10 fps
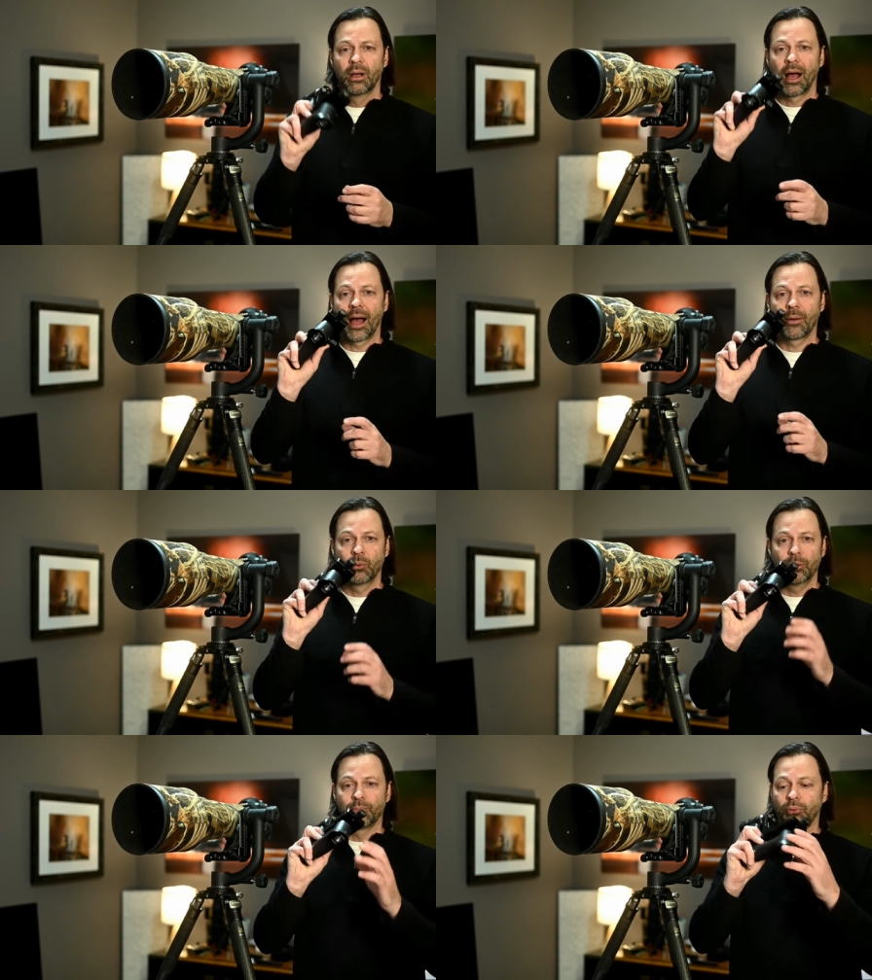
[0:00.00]
I
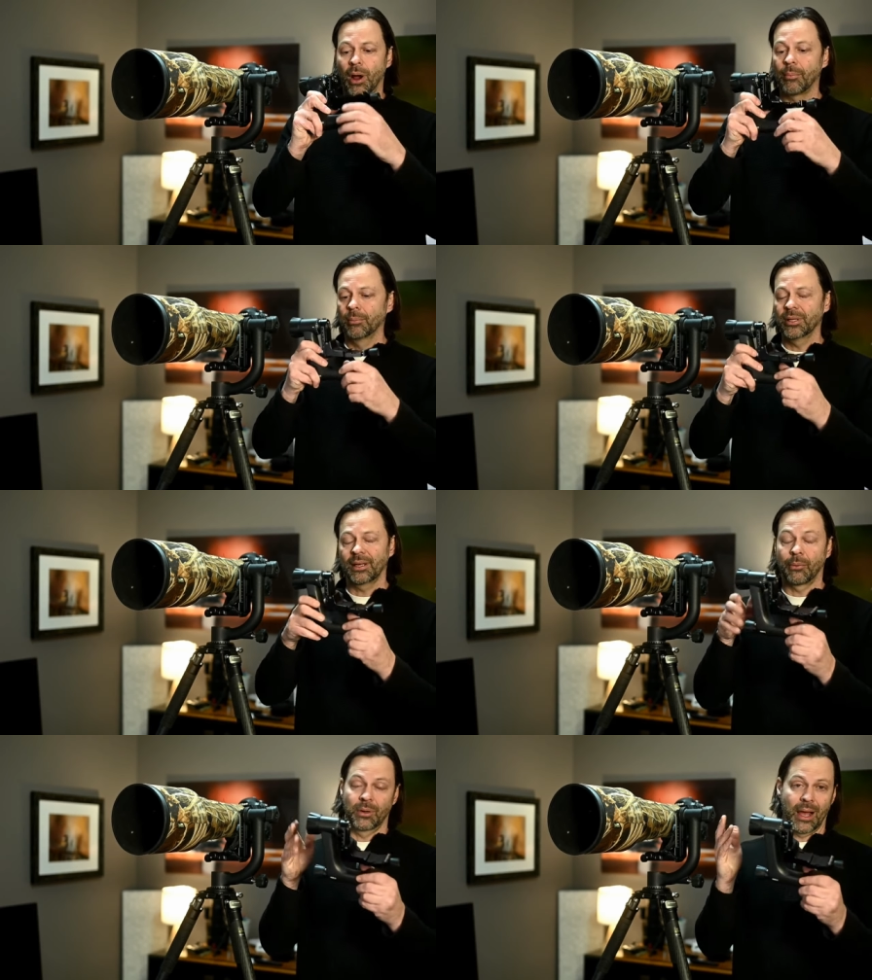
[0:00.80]
would probably,
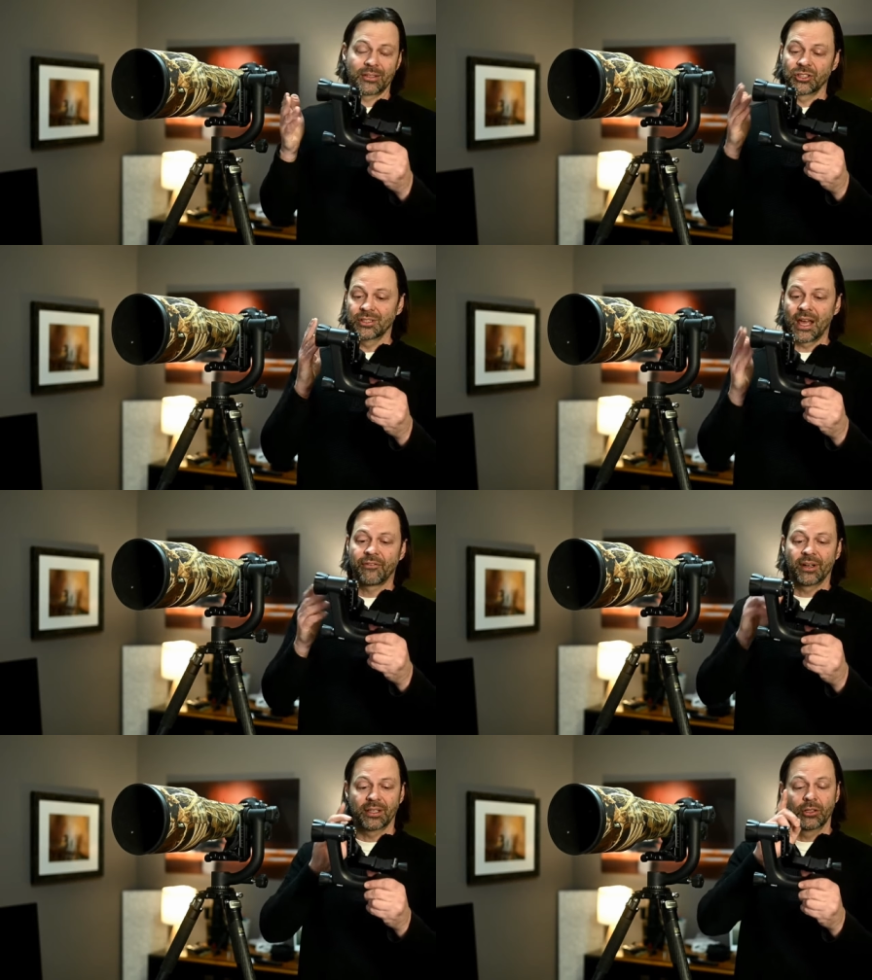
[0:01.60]
I would actually
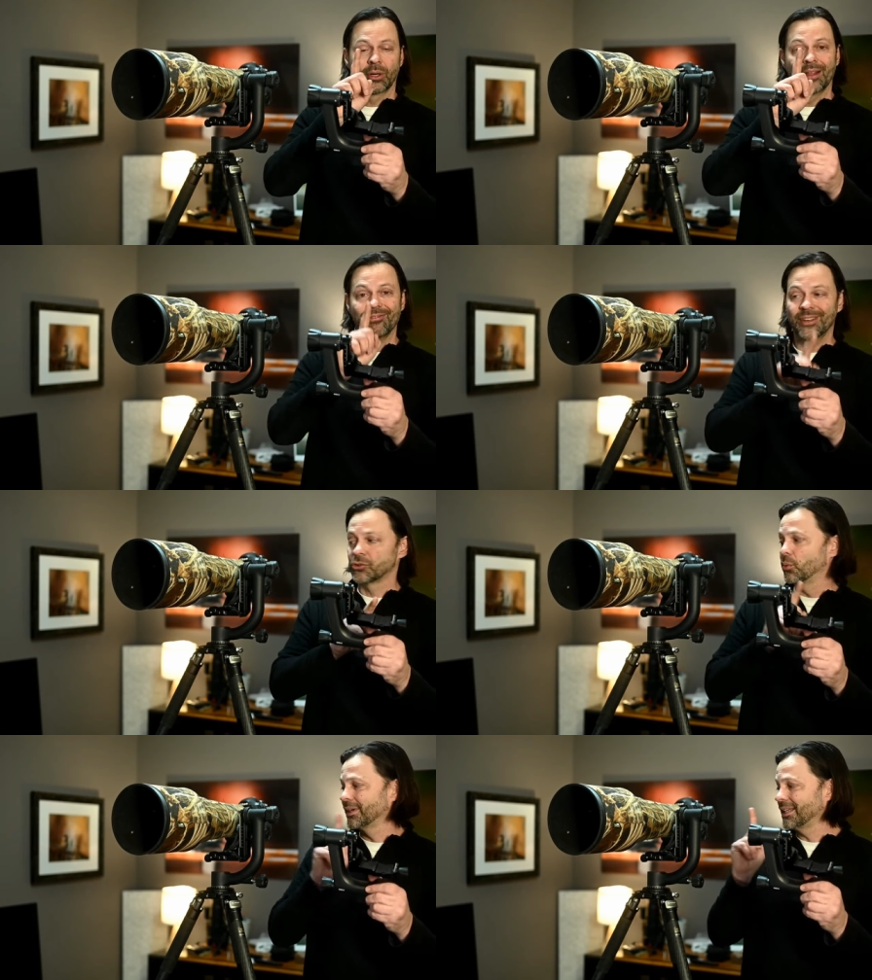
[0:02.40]
definitely look at
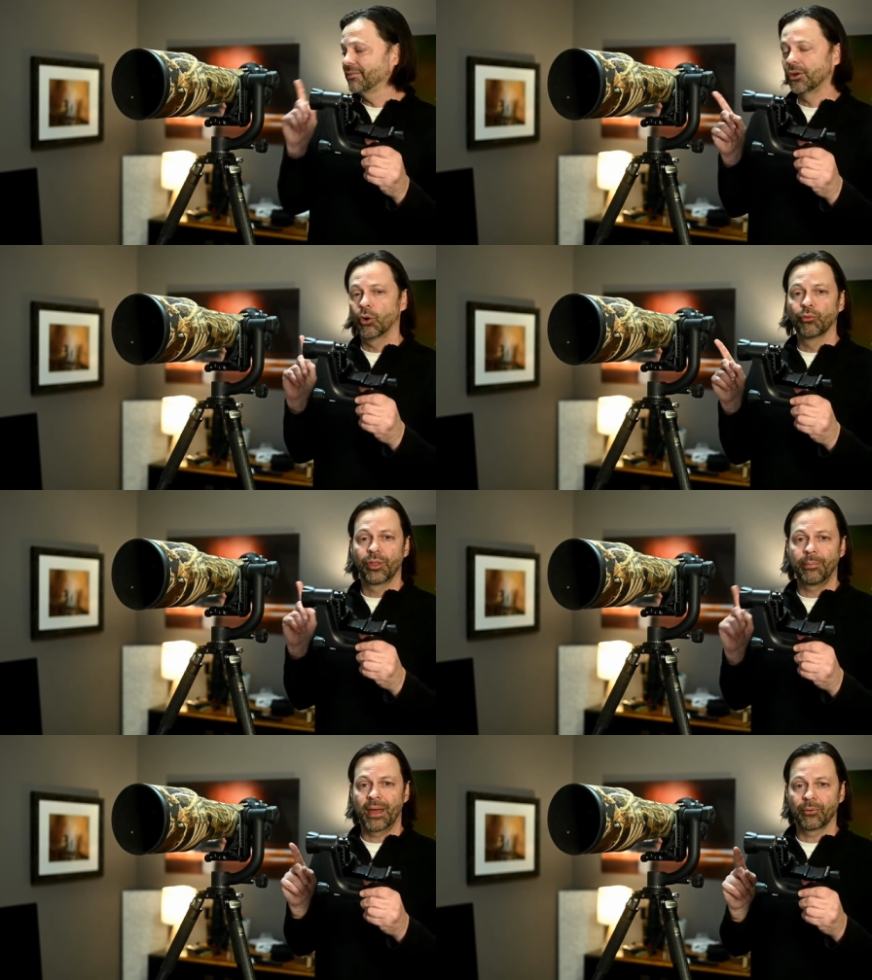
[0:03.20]
this one even over
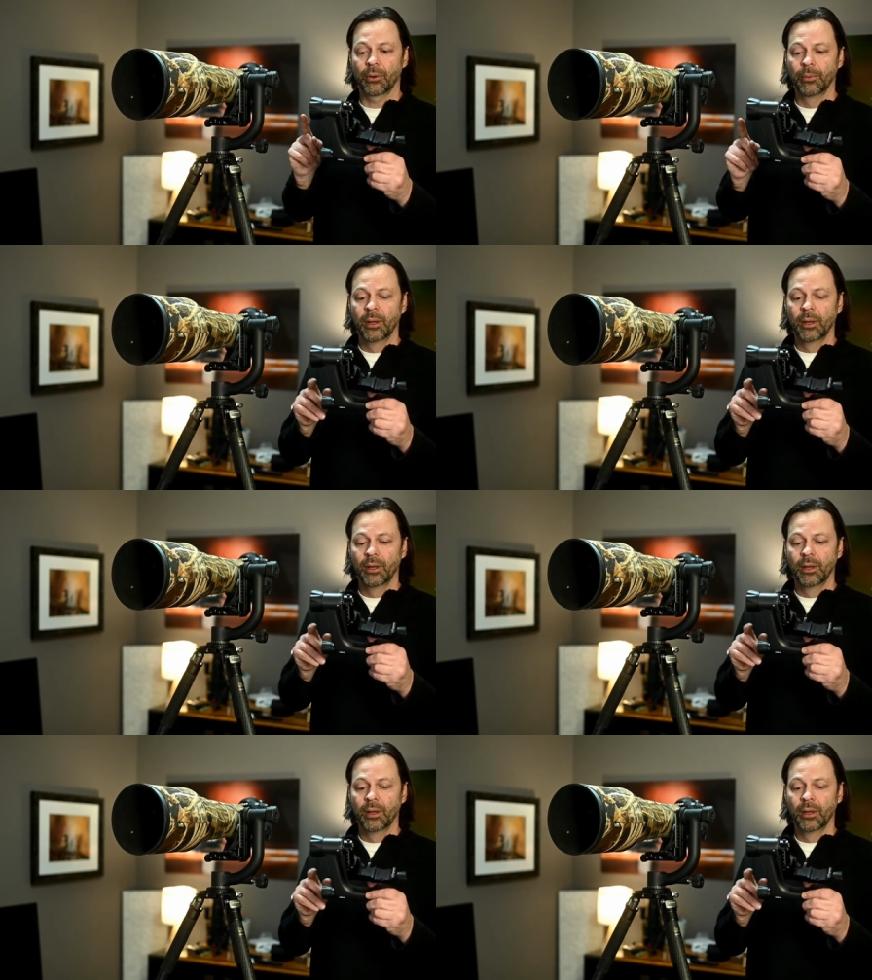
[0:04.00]
the Benro